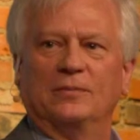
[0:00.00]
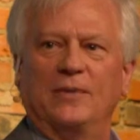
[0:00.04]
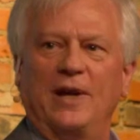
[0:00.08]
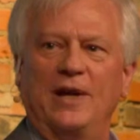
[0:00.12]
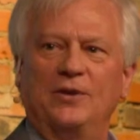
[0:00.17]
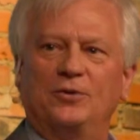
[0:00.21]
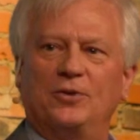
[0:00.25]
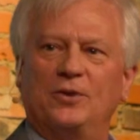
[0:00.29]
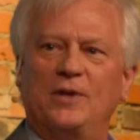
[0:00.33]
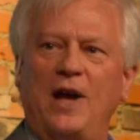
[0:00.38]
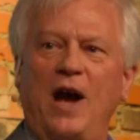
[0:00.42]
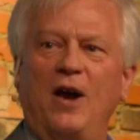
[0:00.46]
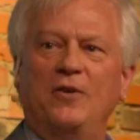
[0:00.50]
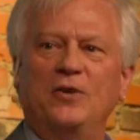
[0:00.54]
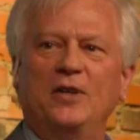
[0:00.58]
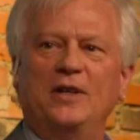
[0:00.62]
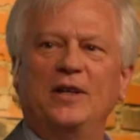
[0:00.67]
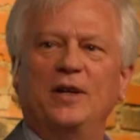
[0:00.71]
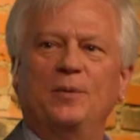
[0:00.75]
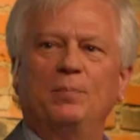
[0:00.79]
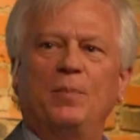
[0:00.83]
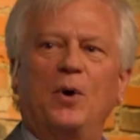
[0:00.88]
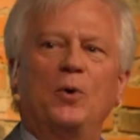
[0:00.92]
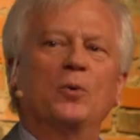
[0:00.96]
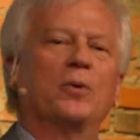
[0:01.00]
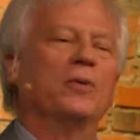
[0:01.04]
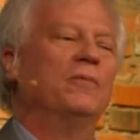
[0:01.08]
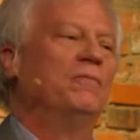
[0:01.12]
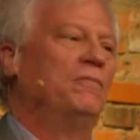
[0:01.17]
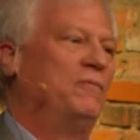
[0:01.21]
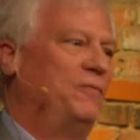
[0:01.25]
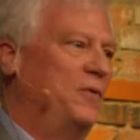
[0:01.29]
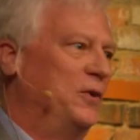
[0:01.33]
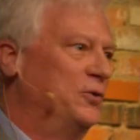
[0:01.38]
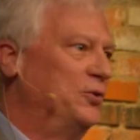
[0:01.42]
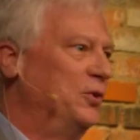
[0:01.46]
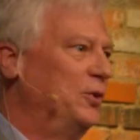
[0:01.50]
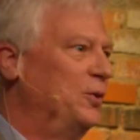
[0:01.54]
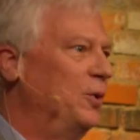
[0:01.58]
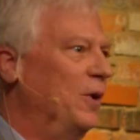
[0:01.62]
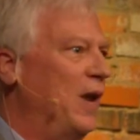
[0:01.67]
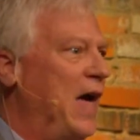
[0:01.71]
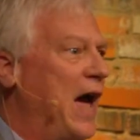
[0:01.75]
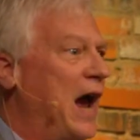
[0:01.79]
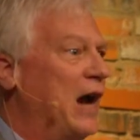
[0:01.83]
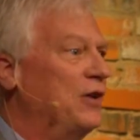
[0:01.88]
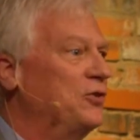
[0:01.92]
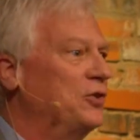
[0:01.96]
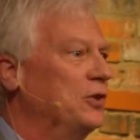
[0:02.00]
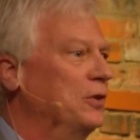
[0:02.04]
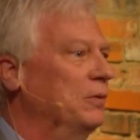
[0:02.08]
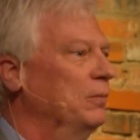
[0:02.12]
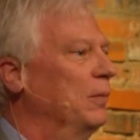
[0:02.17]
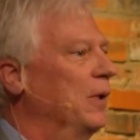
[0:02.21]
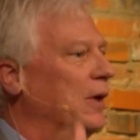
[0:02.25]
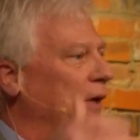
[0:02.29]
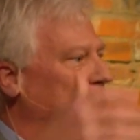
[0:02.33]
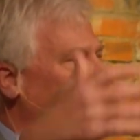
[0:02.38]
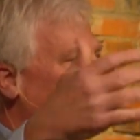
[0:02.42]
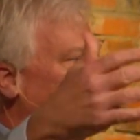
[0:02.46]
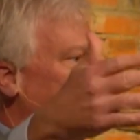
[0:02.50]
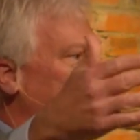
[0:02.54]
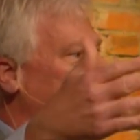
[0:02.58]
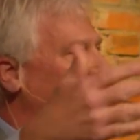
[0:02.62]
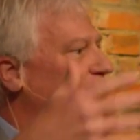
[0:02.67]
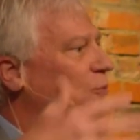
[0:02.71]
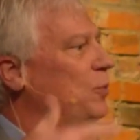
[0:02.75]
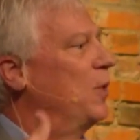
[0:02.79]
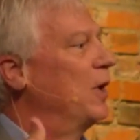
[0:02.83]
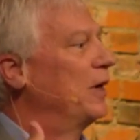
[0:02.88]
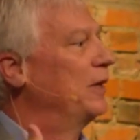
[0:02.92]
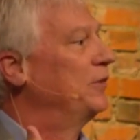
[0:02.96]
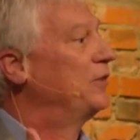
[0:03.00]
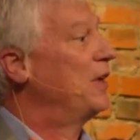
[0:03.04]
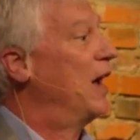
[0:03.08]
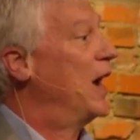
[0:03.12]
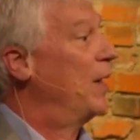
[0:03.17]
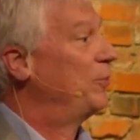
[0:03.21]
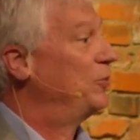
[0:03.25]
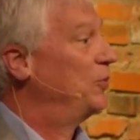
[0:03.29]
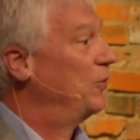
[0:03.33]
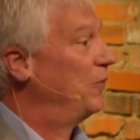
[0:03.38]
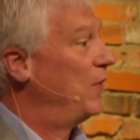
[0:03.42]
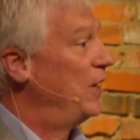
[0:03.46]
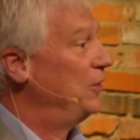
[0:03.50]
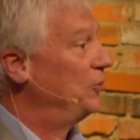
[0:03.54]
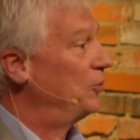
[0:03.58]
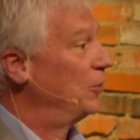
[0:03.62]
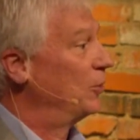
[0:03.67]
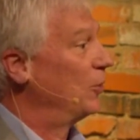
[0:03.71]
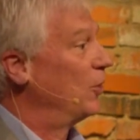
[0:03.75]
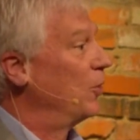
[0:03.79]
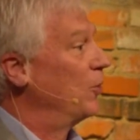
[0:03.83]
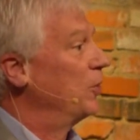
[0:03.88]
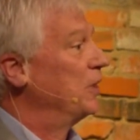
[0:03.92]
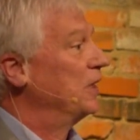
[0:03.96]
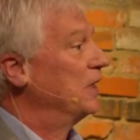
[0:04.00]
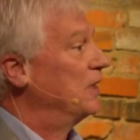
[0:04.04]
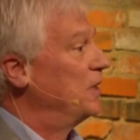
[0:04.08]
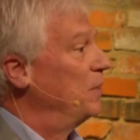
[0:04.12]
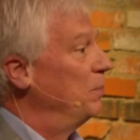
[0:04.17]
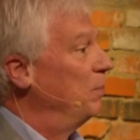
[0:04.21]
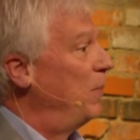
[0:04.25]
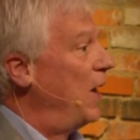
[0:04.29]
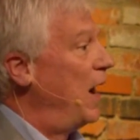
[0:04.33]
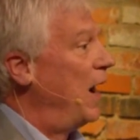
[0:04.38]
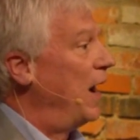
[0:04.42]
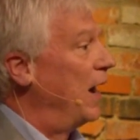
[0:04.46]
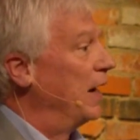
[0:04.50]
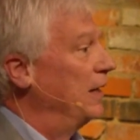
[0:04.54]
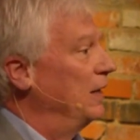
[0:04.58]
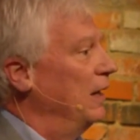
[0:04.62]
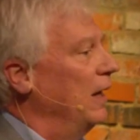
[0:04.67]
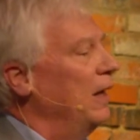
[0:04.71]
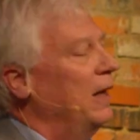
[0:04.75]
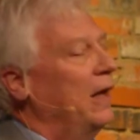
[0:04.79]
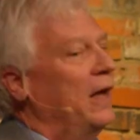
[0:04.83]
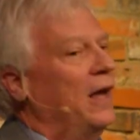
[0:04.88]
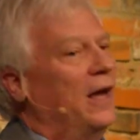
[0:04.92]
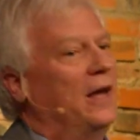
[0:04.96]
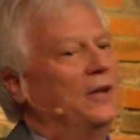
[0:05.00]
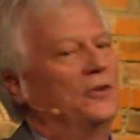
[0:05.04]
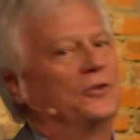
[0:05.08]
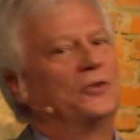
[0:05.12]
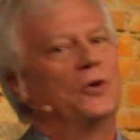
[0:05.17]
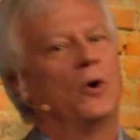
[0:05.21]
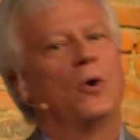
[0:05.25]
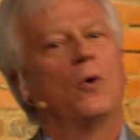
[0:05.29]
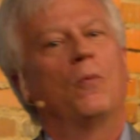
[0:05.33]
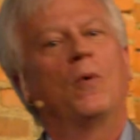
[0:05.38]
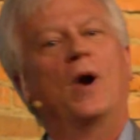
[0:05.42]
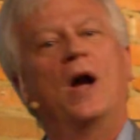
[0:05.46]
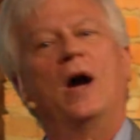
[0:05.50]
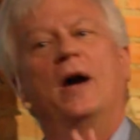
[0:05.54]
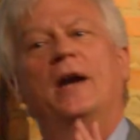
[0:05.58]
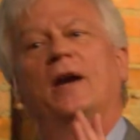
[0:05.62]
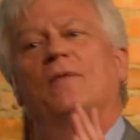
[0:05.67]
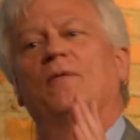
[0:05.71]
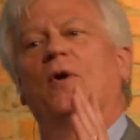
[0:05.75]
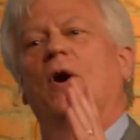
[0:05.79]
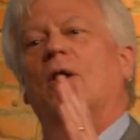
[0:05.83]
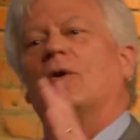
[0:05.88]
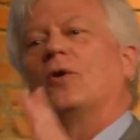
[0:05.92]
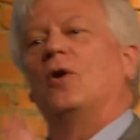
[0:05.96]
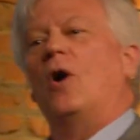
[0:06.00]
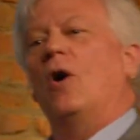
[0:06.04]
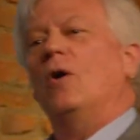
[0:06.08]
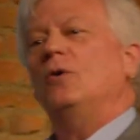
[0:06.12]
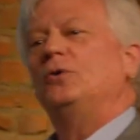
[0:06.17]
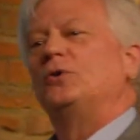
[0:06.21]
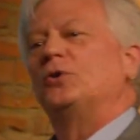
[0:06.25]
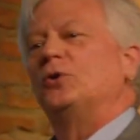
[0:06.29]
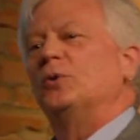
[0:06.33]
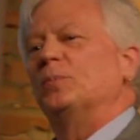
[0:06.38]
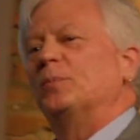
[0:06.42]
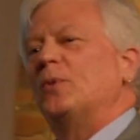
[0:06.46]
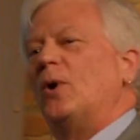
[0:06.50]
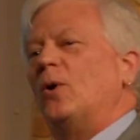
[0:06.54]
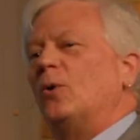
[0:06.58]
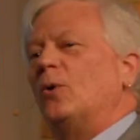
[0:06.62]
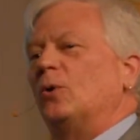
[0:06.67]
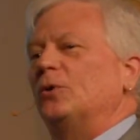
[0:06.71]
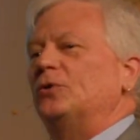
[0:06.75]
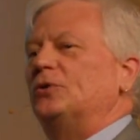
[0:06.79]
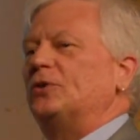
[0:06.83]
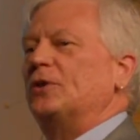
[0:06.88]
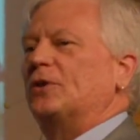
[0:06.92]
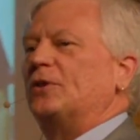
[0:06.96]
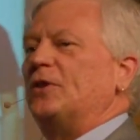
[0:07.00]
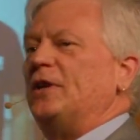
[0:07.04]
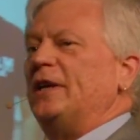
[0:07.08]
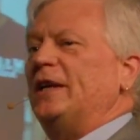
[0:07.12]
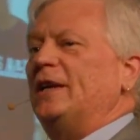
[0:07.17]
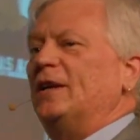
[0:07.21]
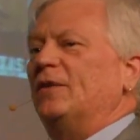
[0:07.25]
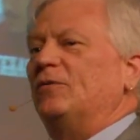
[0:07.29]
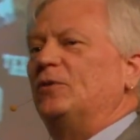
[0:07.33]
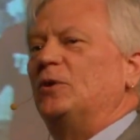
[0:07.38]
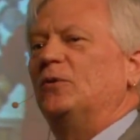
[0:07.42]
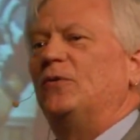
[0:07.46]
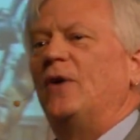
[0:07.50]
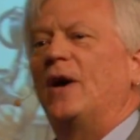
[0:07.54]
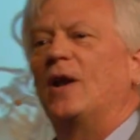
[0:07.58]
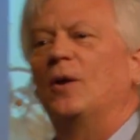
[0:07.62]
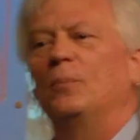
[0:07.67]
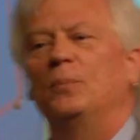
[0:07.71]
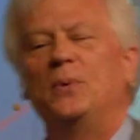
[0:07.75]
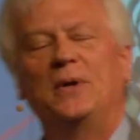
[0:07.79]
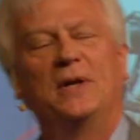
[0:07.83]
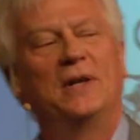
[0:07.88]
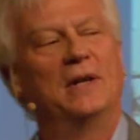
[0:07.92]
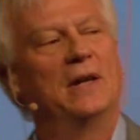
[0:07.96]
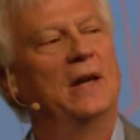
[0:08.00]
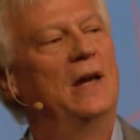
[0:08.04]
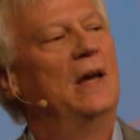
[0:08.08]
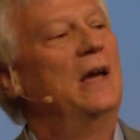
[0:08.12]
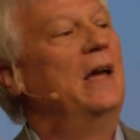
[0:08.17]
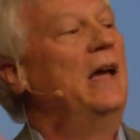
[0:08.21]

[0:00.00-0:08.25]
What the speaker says: okay? So now you get both physical action as well as observational learning combined. And so kind of our long-term goal is to think of developing